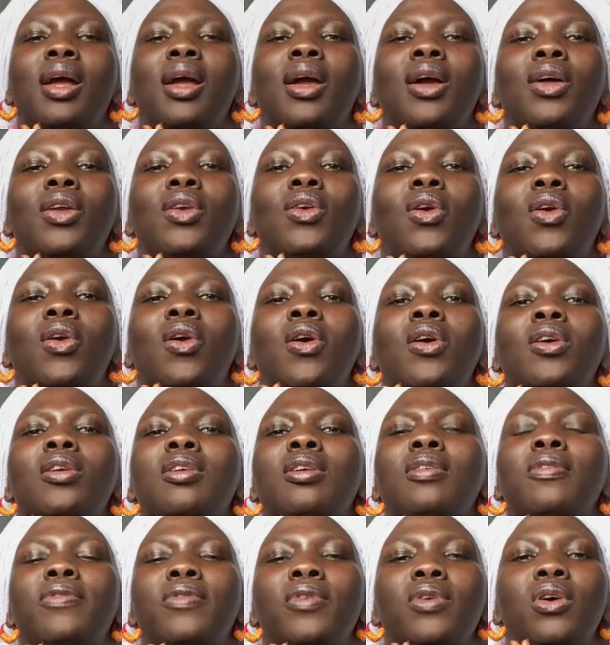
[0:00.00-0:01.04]
Lot
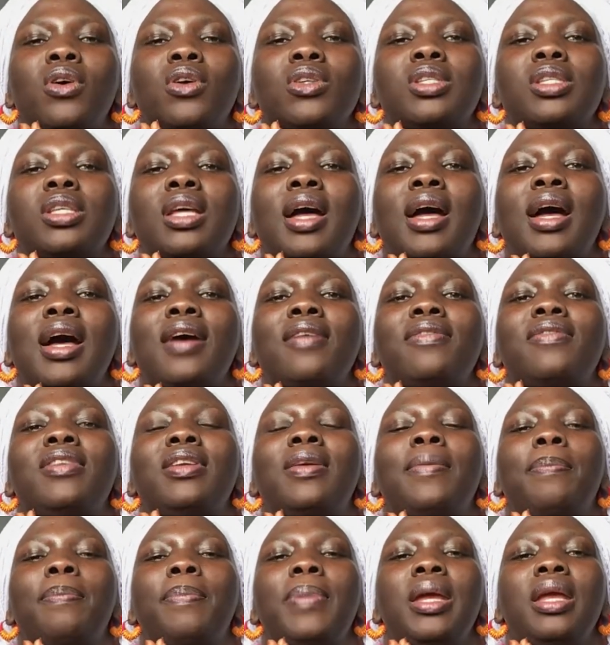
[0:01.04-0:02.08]
of us have the
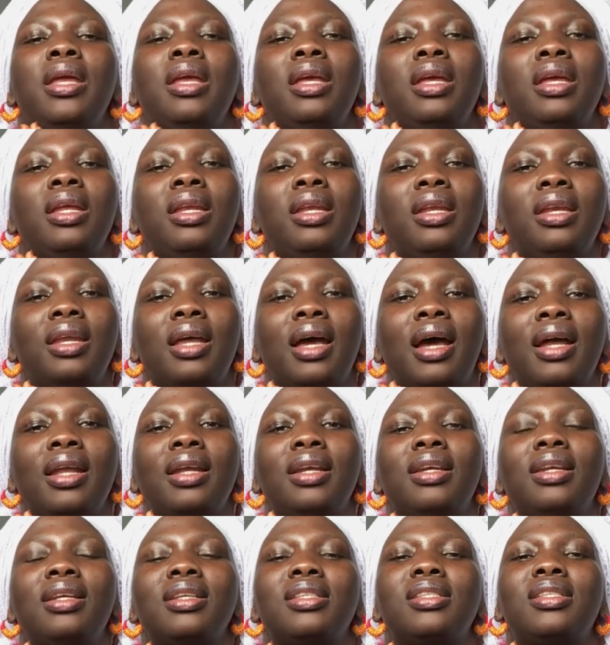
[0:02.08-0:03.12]
pain and
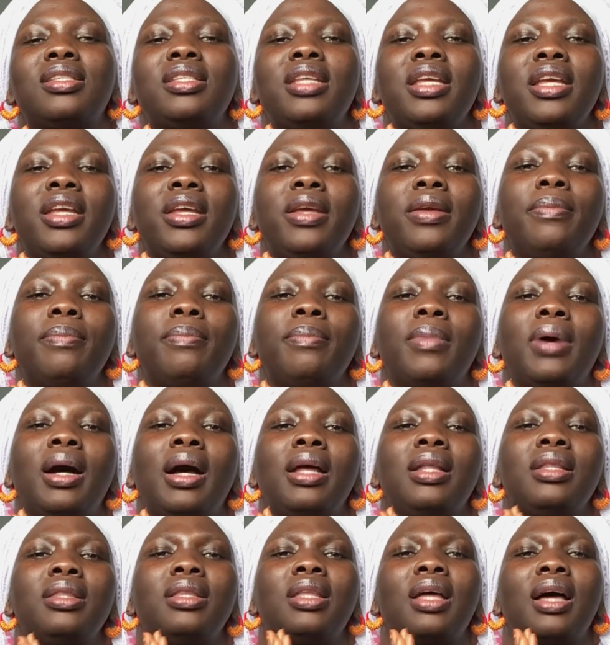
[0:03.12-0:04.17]
the shame
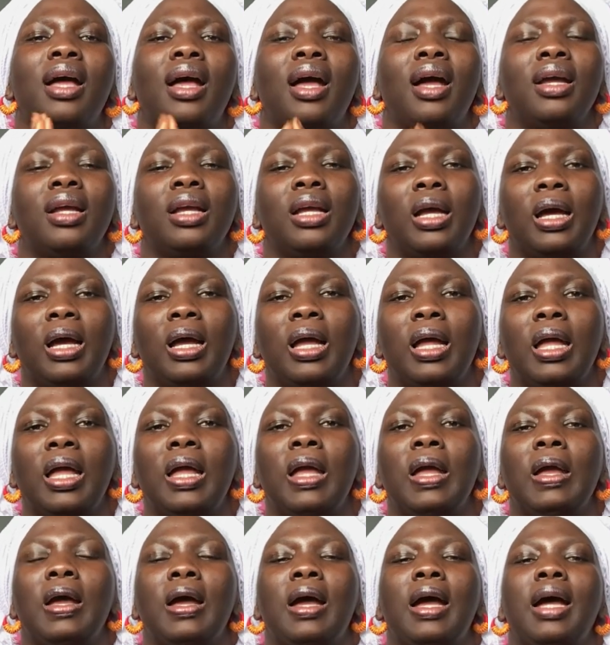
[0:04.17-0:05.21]
and the anger
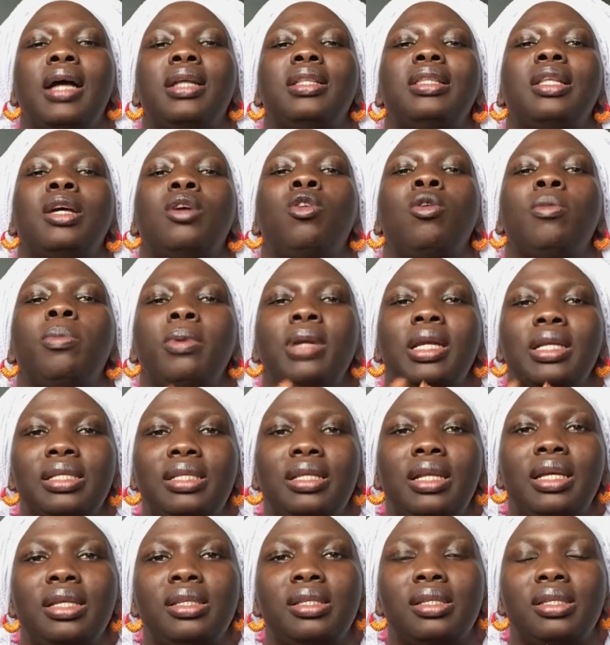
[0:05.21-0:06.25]
and the
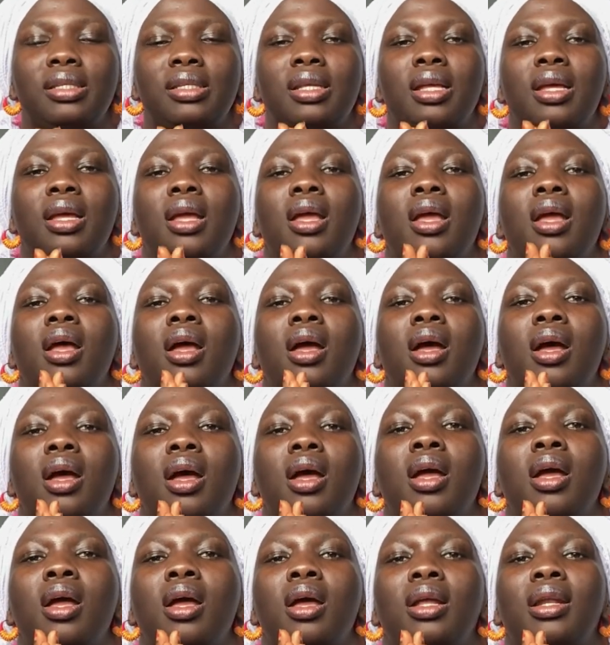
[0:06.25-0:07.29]
hopelessness
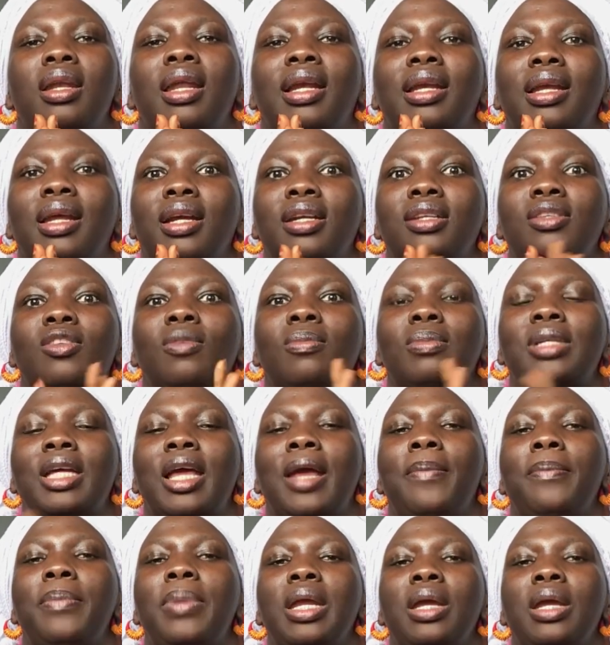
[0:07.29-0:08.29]
that can sometimes